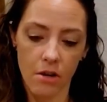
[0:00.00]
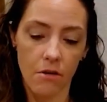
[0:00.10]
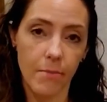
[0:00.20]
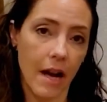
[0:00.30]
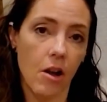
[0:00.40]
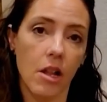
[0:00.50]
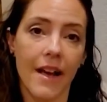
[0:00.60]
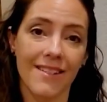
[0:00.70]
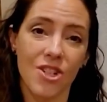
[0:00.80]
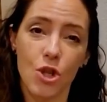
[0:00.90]
your bowel
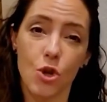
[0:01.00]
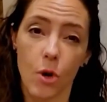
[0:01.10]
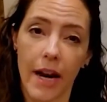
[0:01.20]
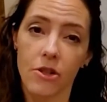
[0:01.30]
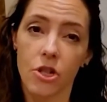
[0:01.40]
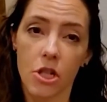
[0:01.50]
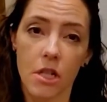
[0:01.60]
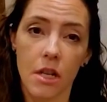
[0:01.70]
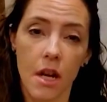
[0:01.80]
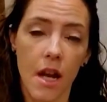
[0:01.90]
has
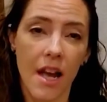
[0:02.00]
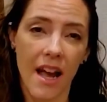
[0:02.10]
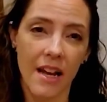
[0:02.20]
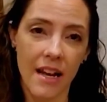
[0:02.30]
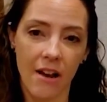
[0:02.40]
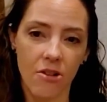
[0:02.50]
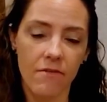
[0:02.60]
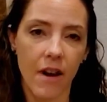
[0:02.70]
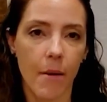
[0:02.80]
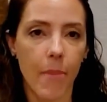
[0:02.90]
stretched and now
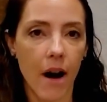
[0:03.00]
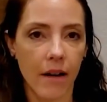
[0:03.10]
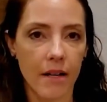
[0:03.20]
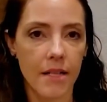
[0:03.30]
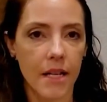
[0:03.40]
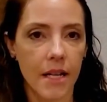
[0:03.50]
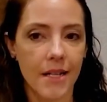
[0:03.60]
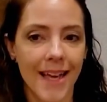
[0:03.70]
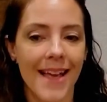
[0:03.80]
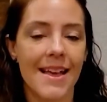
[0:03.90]
you've got pockets in it,